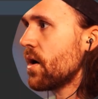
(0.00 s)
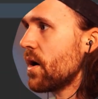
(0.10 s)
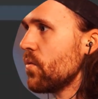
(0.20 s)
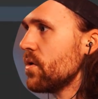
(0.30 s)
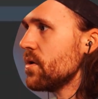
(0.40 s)

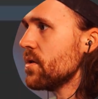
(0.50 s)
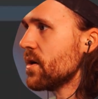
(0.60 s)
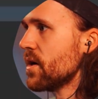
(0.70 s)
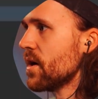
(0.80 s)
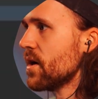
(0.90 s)
I will
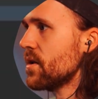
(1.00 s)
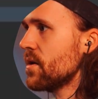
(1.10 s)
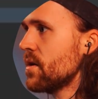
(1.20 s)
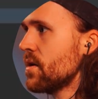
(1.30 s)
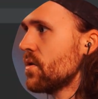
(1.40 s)
get
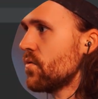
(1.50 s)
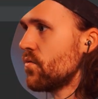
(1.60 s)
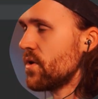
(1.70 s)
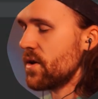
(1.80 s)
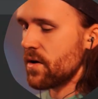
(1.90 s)

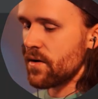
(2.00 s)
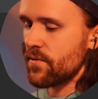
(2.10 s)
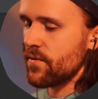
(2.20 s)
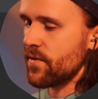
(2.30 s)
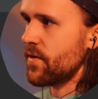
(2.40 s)
rid of